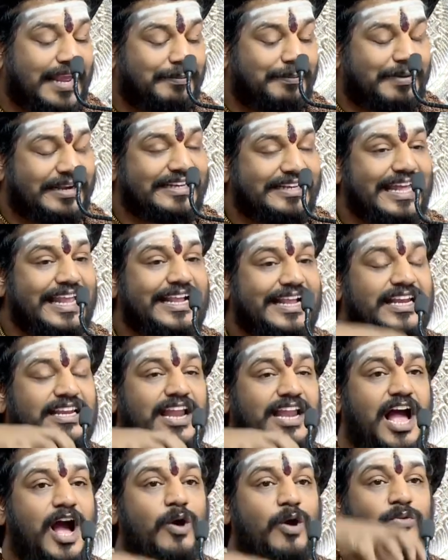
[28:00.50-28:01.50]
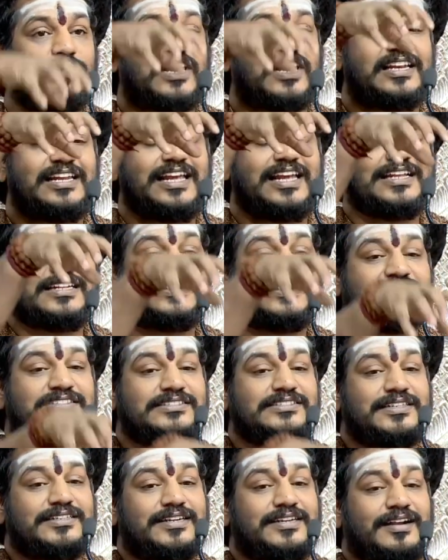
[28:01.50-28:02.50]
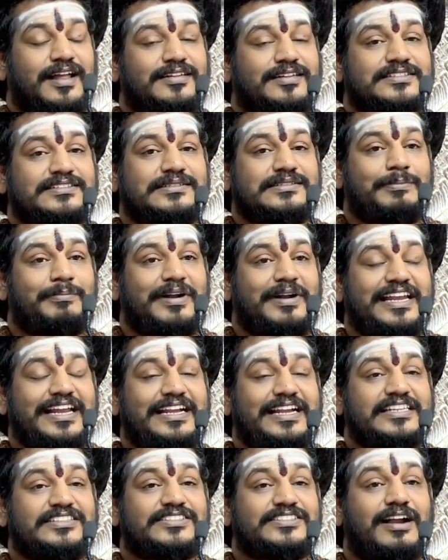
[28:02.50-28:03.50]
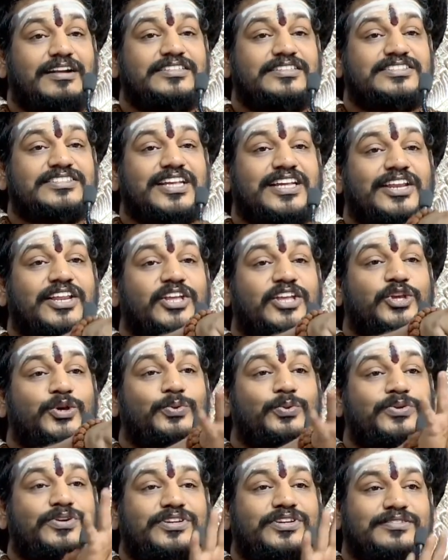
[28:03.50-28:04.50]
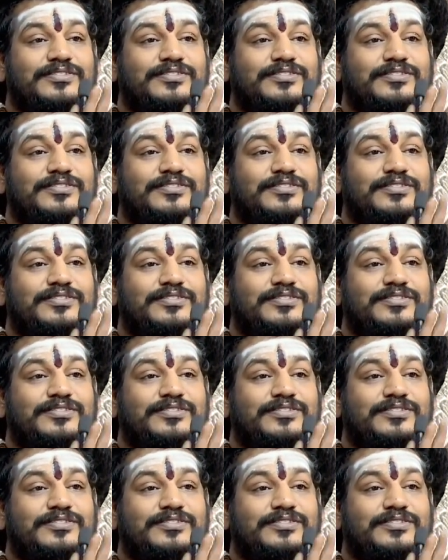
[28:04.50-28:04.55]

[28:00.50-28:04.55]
can be taken out and inserted on somebody, it is called circuit.